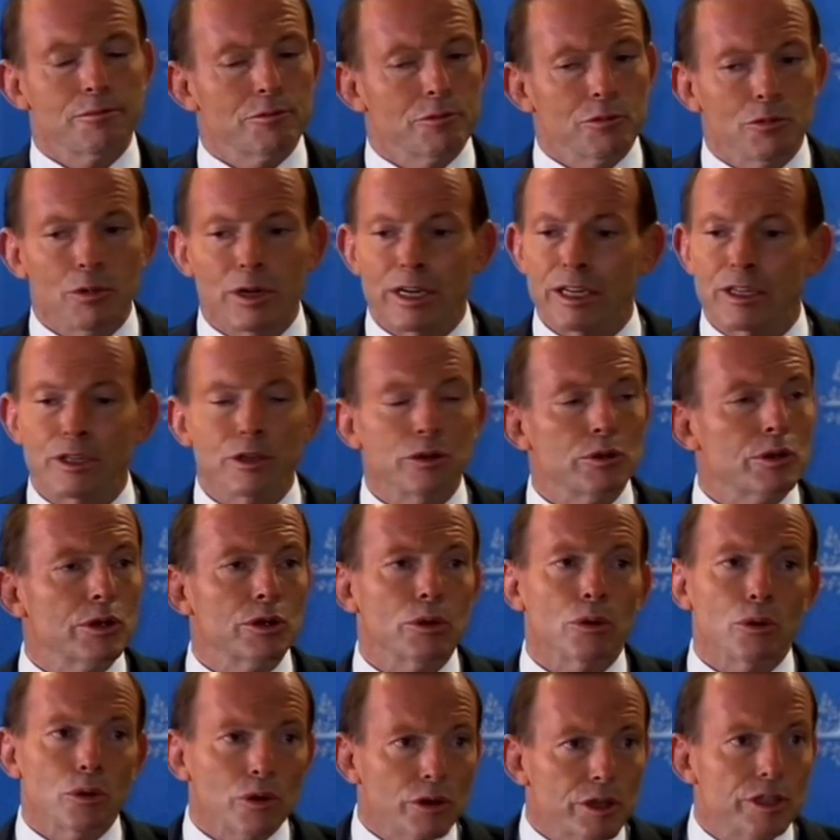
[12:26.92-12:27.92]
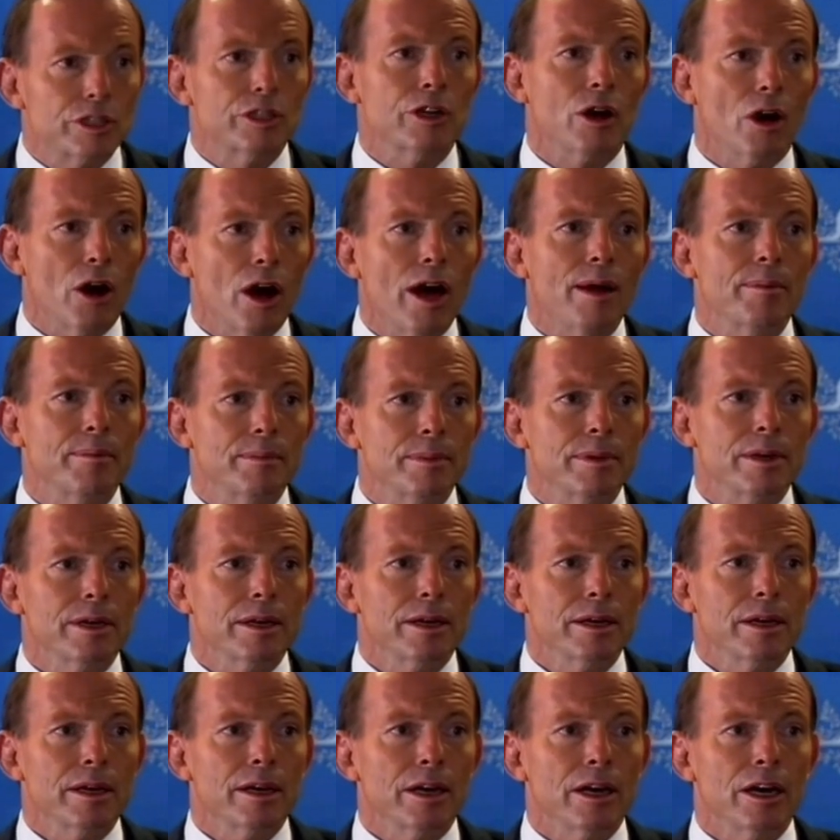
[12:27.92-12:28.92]
We do it all the time.
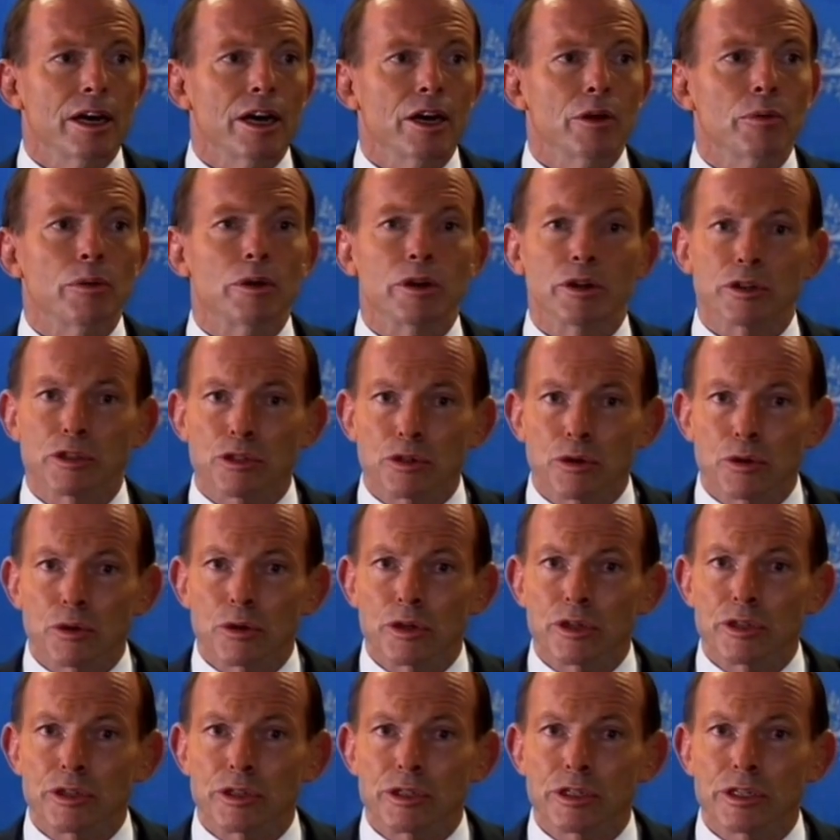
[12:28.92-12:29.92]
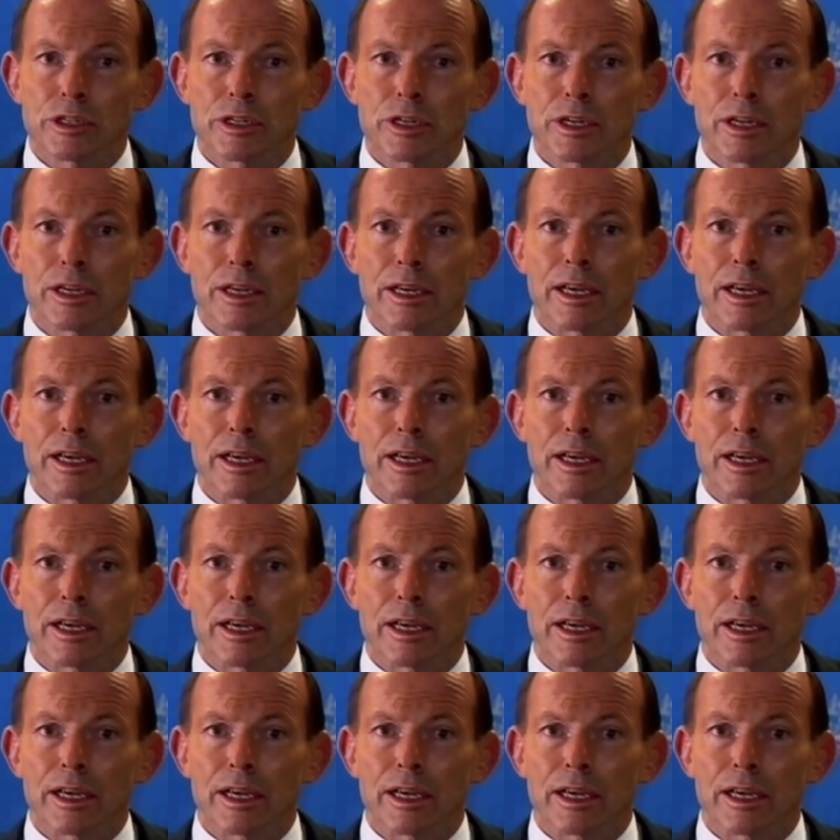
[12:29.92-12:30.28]
We're as good as